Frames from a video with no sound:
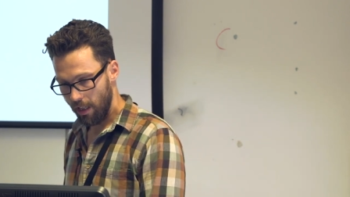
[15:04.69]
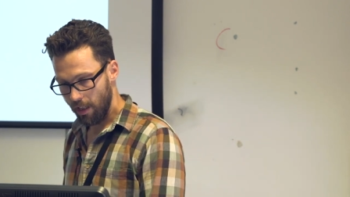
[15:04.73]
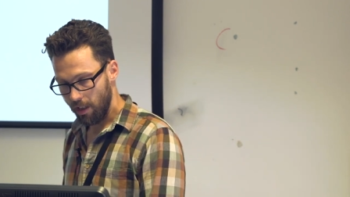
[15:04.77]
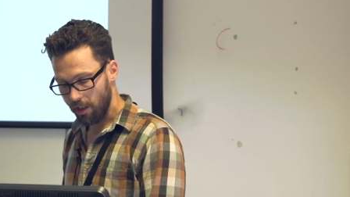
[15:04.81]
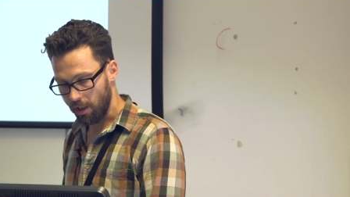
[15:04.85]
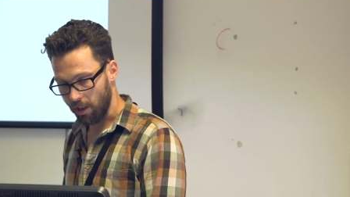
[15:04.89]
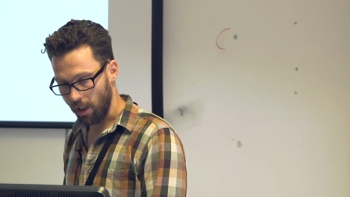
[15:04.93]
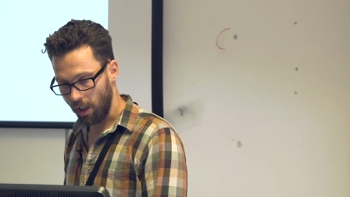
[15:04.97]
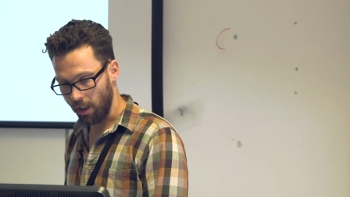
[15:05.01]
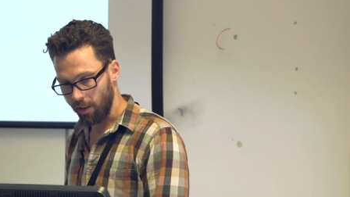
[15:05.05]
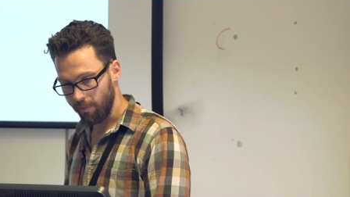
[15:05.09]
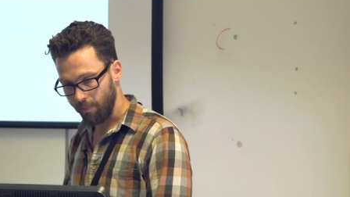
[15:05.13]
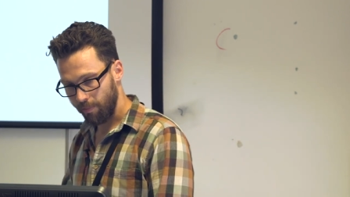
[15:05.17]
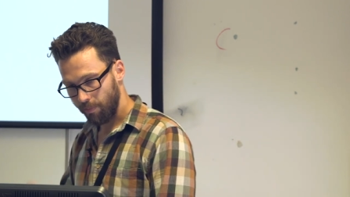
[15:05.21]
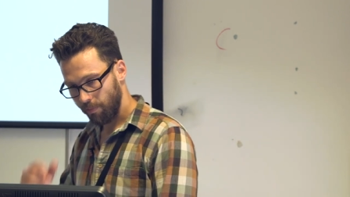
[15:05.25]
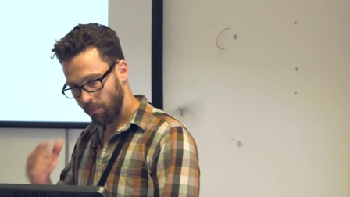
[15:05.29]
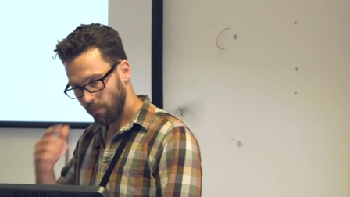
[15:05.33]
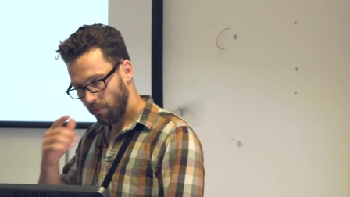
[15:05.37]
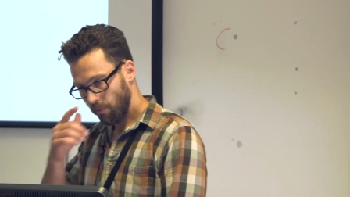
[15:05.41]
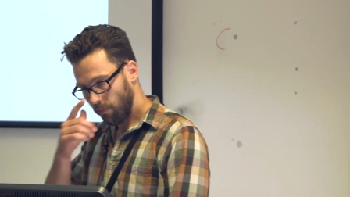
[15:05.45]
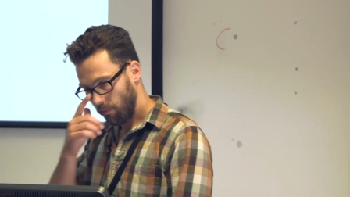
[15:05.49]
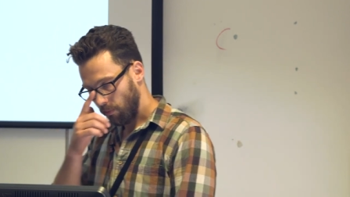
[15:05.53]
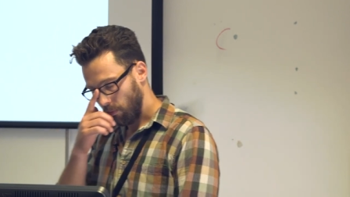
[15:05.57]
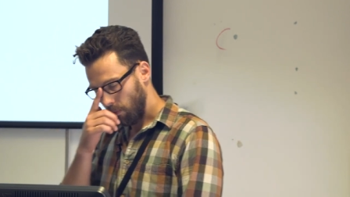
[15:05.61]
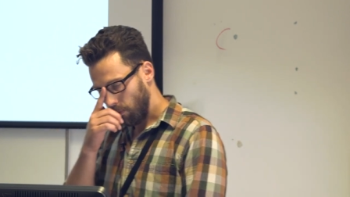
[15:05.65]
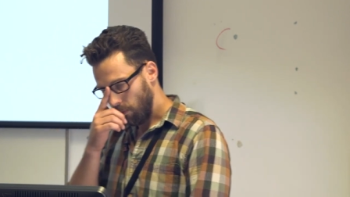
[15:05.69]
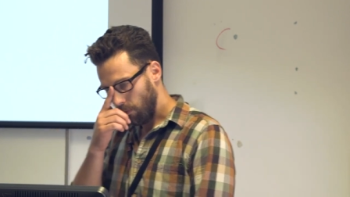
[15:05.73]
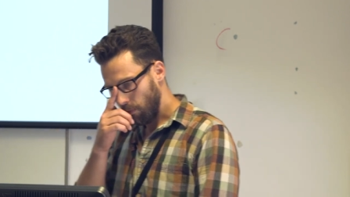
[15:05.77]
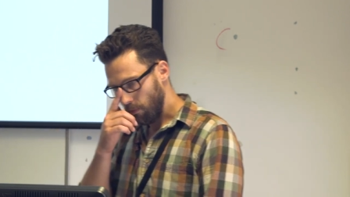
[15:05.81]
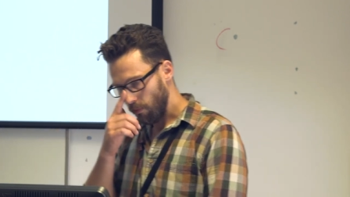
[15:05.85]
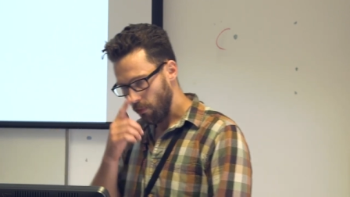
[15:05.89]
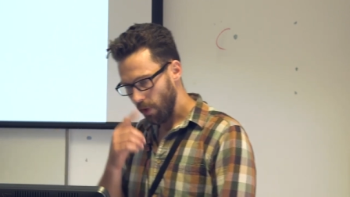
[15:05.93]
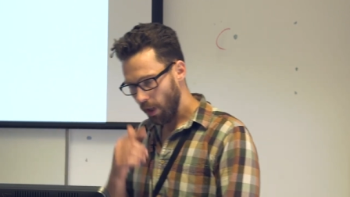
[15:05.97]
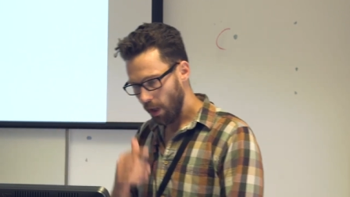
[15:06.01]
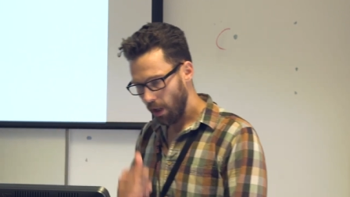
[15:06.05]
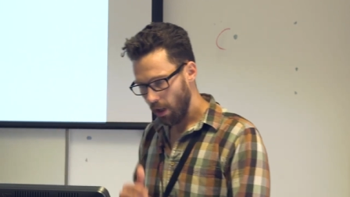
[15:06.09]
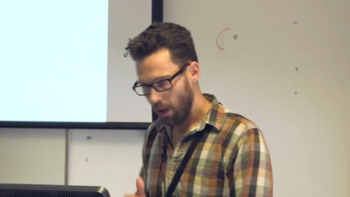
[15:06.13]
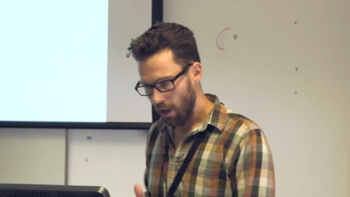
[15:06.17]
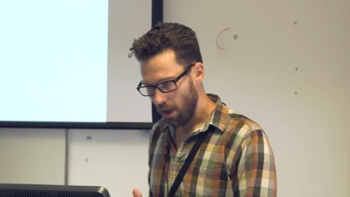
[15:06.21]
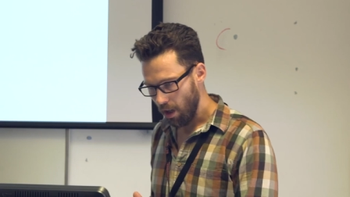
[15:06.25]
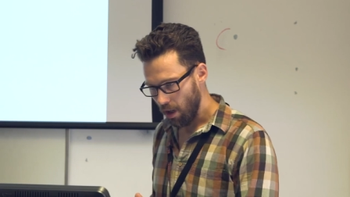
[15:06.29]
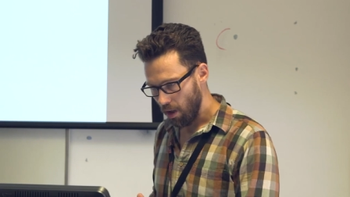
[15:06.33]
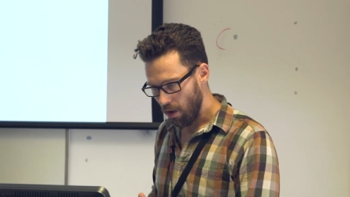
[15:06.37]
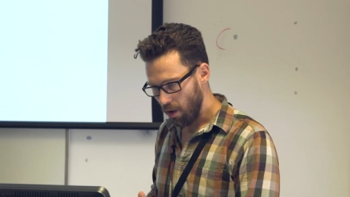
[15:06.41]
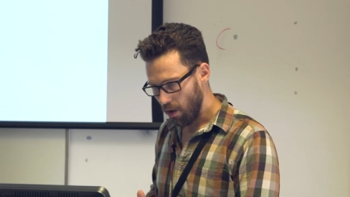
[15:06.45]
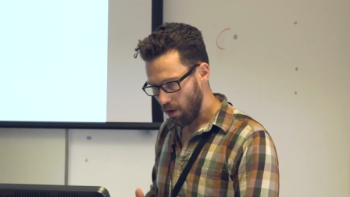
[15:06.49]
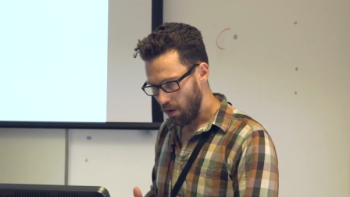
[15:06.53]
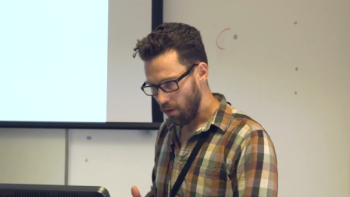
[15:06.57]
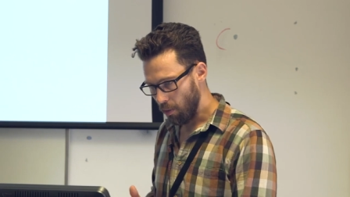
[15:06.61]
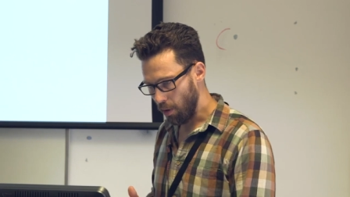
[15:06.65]
So,
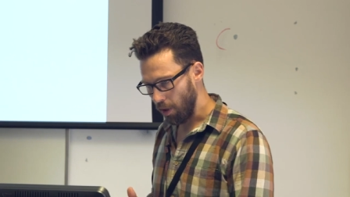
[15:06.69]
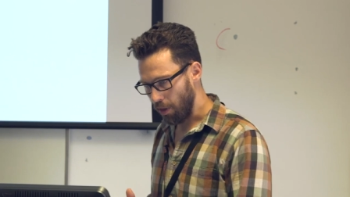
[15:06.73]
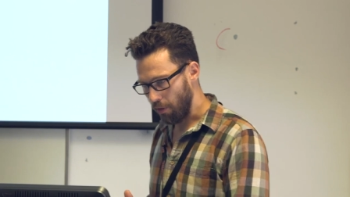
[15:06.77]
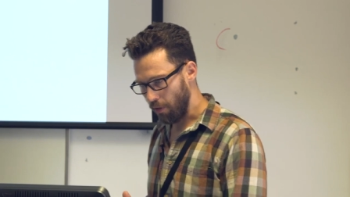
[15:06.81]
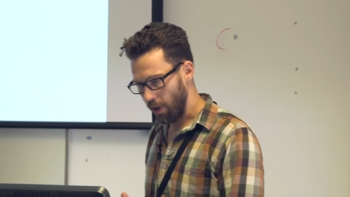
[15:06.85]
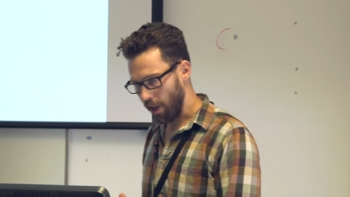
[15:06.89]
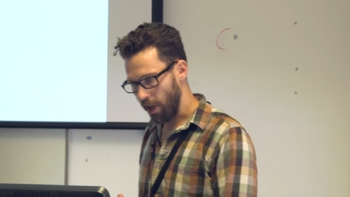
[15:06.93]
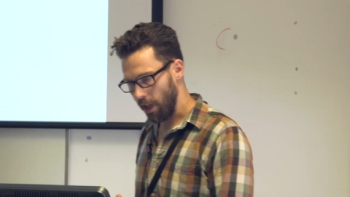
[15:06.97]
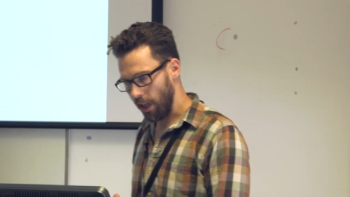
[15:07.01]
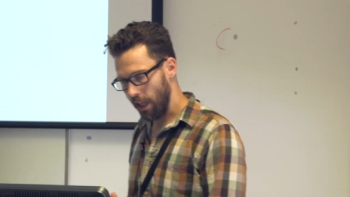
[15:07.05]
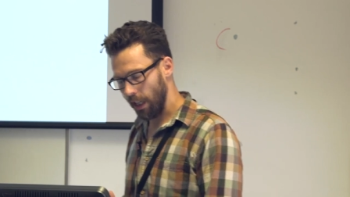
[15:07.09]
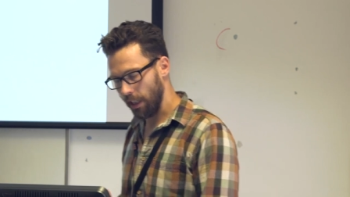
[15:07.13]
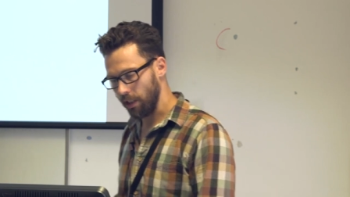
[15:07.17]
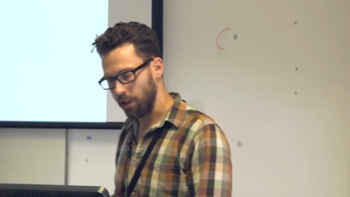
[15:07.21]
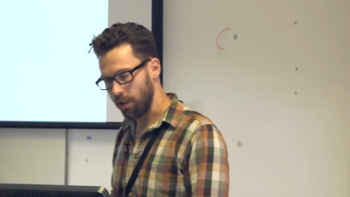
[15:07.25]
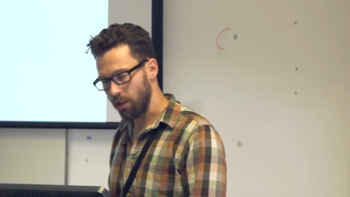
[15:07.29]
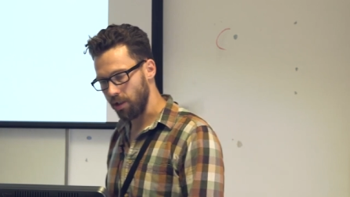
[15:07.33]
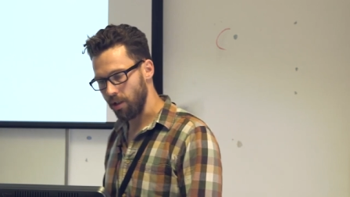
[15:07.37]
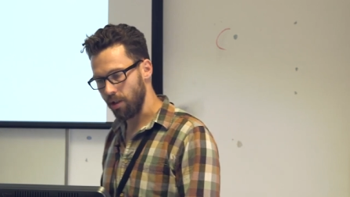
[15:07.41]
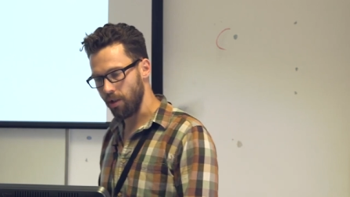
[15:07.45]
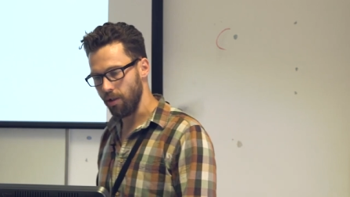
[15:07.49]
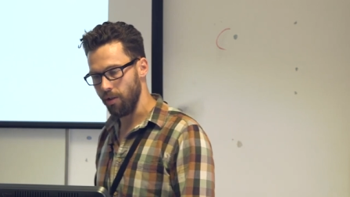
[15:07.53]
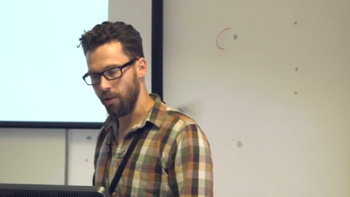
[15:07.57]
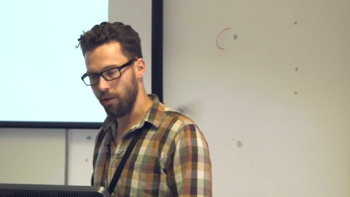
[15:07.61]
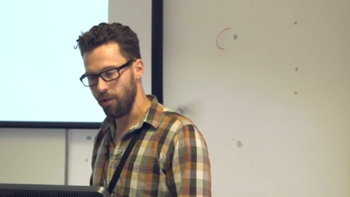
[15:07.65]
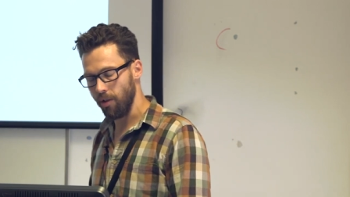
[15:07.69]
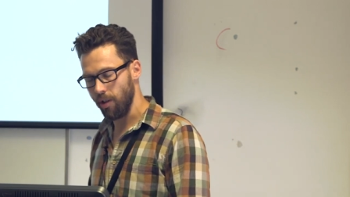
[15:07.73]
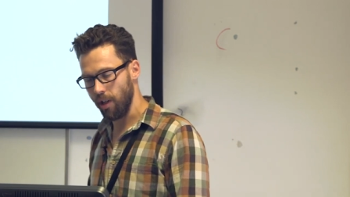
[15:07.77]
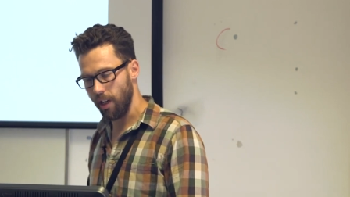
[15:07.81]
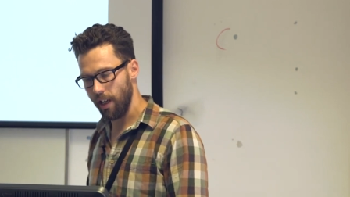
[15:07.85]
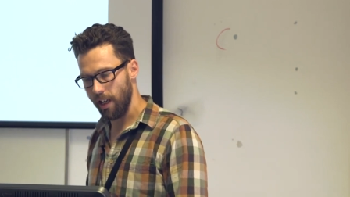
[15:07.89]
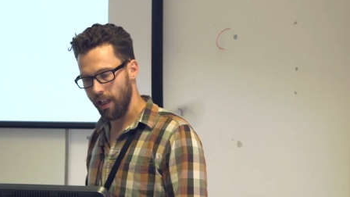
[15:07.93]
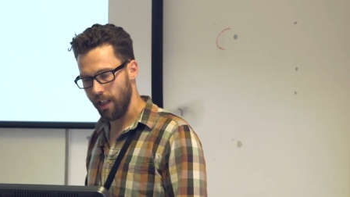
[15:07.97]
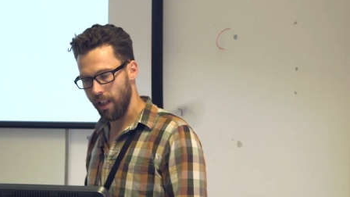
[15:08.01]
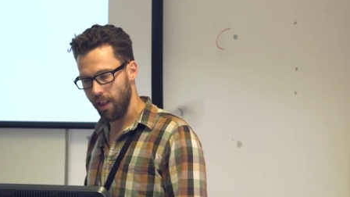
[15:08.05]
with regards to